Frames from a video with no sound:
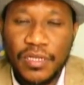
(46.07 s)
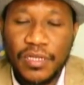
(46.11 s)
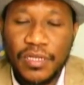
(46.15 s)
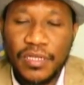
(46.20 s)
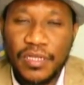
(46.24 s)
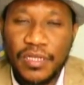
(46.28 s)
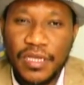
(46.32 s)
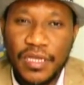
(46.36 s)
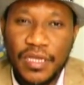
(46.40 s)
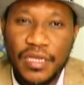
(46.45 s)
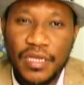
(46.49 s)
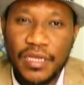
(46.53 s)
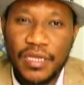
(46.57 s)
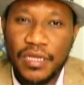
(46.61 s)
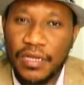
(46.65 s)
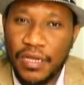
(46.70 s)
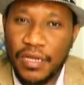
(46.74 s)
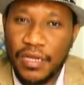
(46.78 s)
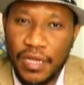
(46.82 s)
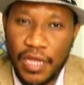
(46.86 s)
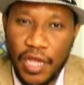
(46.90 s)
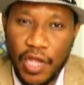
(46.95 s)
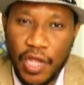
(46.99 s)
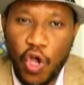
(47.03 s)
the
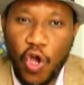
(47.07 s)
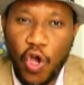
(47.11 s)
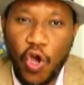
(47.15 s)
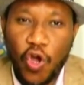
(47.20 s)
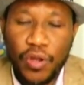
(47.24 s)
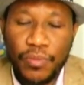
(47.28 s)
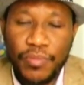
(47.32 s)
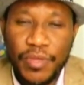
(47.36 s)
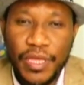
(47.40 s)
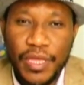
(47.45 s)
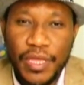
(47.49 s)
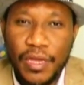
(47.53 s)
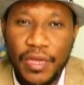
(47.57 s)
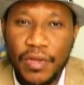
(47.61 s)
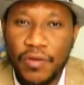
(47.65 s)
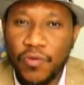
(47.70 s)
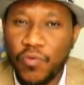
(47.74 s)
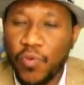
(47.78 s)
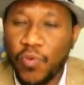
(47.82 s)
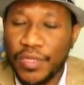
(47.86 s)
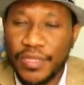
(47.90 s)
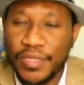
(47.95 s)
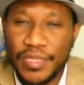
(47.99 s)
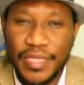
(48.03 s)
economy,
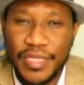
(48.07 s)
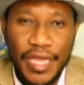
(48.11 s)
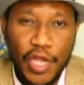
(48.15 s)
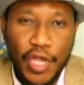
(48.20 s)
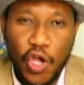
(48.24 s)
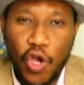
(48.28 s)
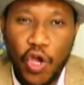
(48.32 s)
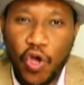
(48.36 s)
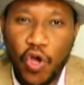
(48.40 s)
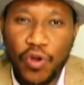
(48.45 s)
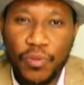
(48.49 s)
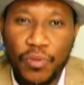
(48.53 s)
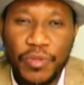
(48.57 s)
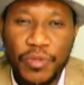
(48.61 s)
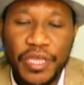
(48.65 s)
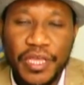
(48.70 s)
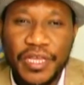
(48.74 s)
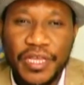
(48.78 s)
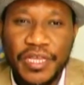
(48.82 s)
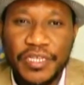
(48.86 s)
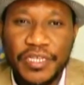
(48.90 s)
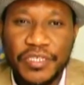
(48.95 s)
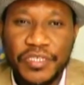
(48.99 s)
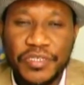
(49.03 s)
what the economy
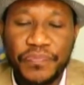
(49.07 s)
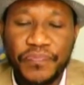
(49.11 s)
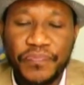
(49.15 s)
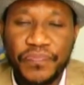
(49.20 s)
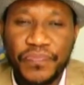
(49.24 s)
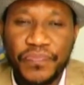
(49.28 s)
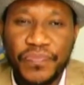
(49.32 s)
is,